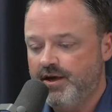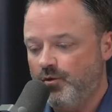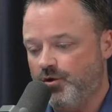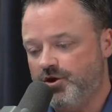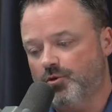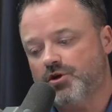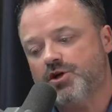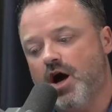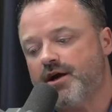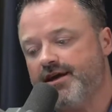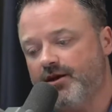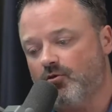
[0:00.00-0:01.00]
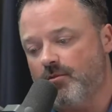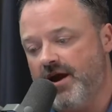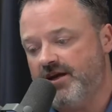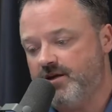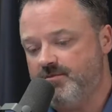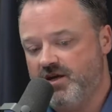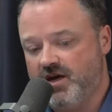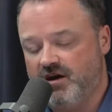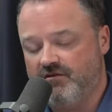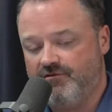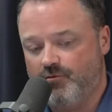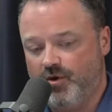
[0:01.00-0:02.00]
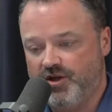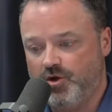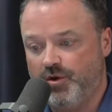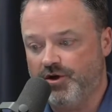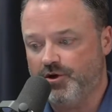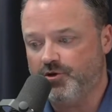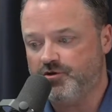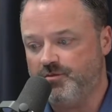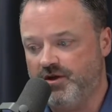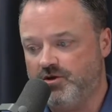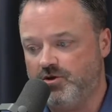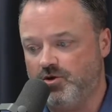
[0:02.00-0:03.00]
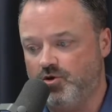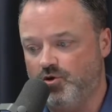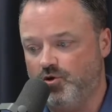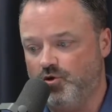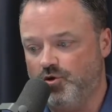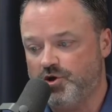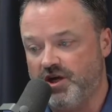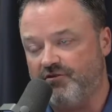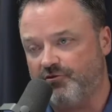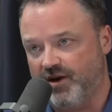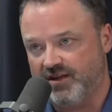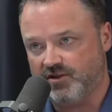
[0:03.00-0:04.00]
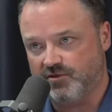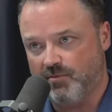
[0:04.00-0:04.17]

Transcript: When you were talking, it reminded me of when you introduced me to Chef Francis